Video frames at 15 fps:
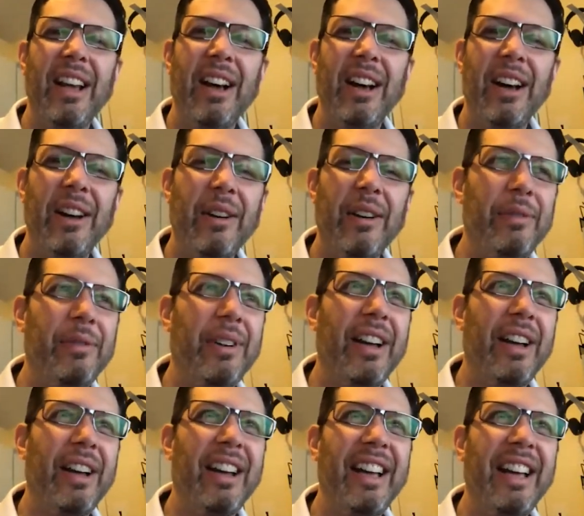of
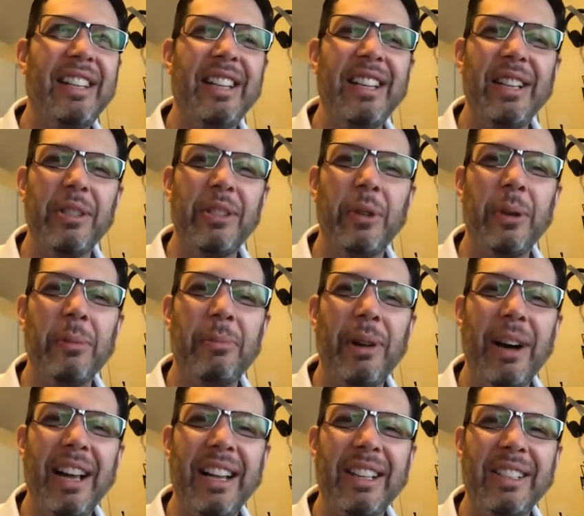uh, anti-Israel
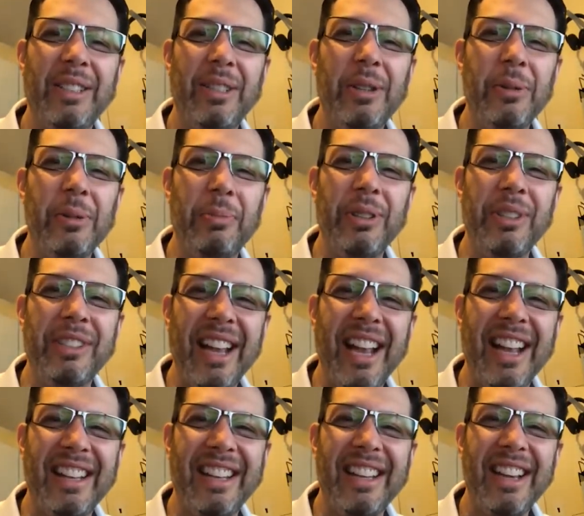bias to
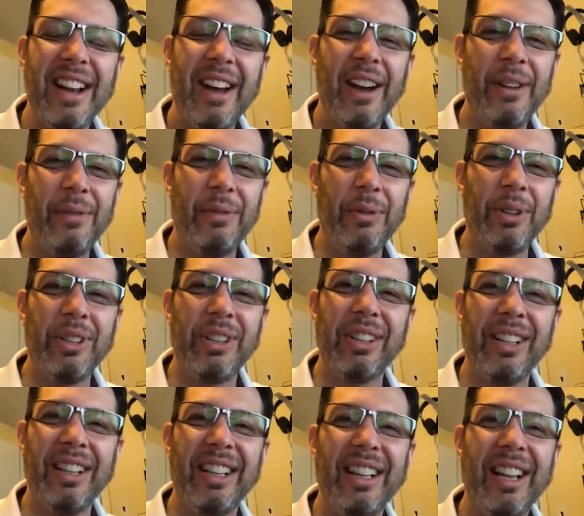present,
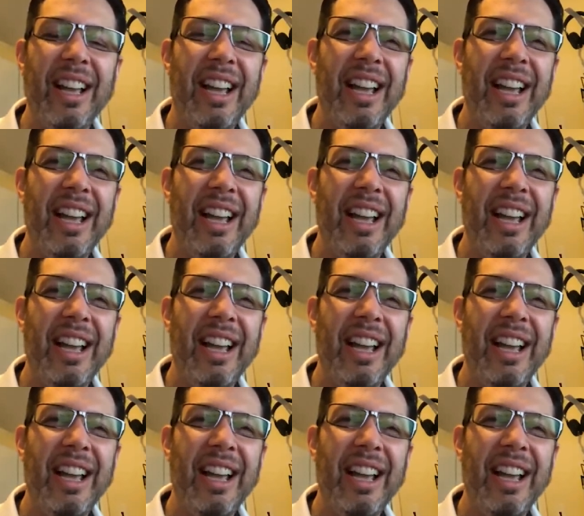unfortunately.